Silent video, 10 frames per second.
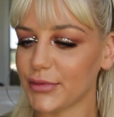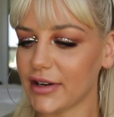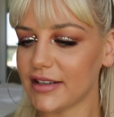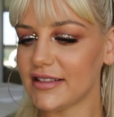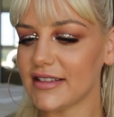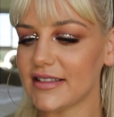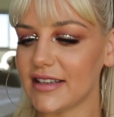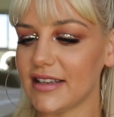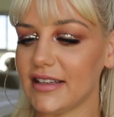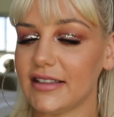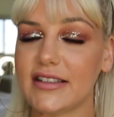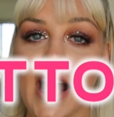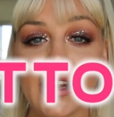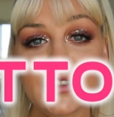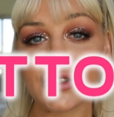wanted to see
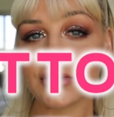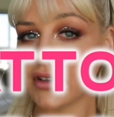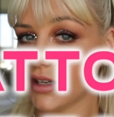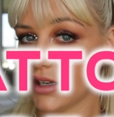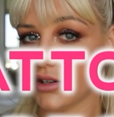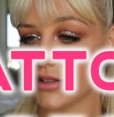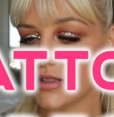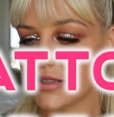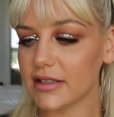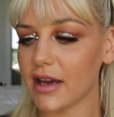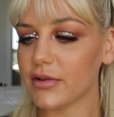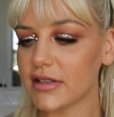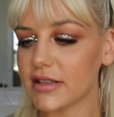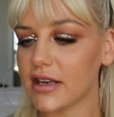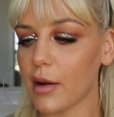tattoo videos. That
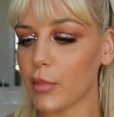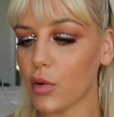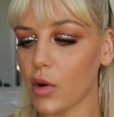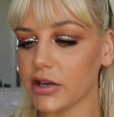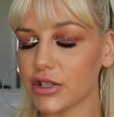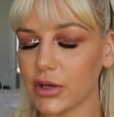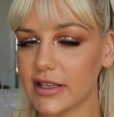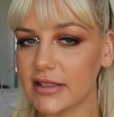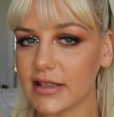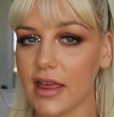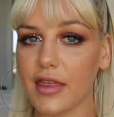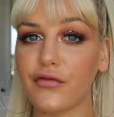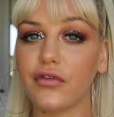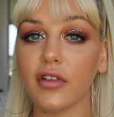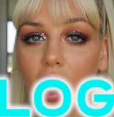was the #1 choice, and
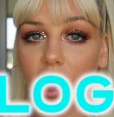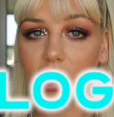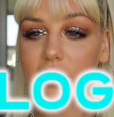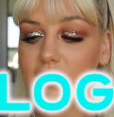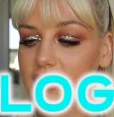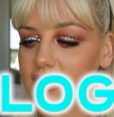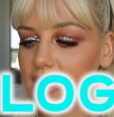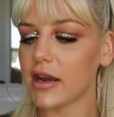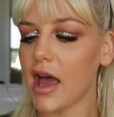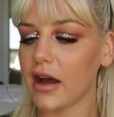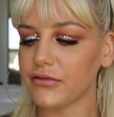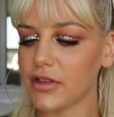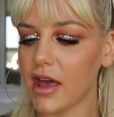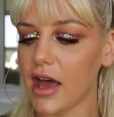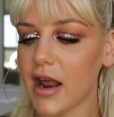then vlogs, and after
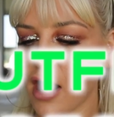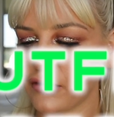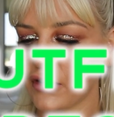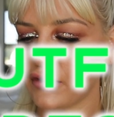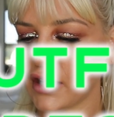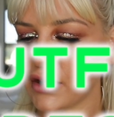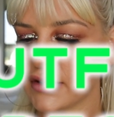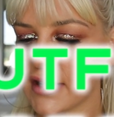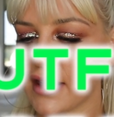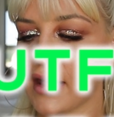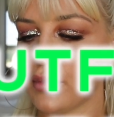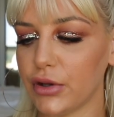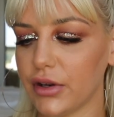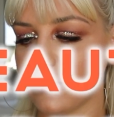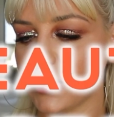that outfit videos, and then
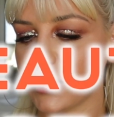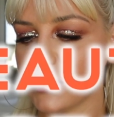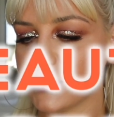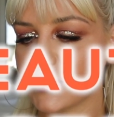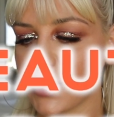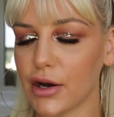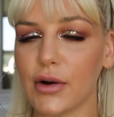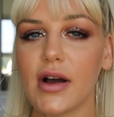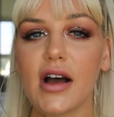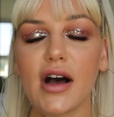beauty videos. So